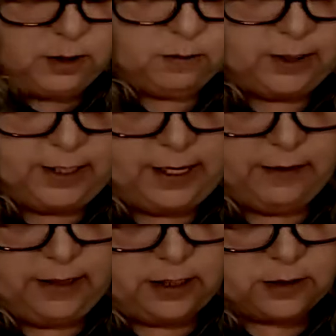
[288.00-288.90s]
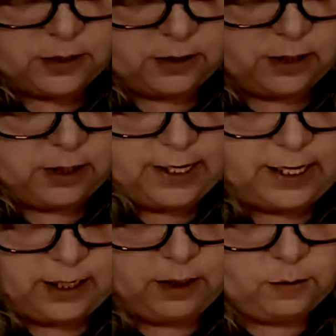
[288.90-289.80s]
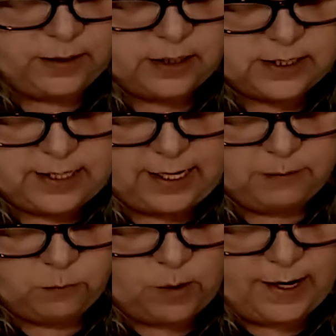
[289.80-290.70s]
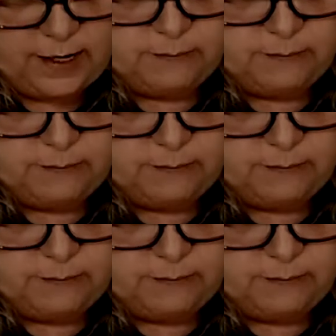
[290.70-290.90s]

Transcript: run down there so they're kind of going the same way.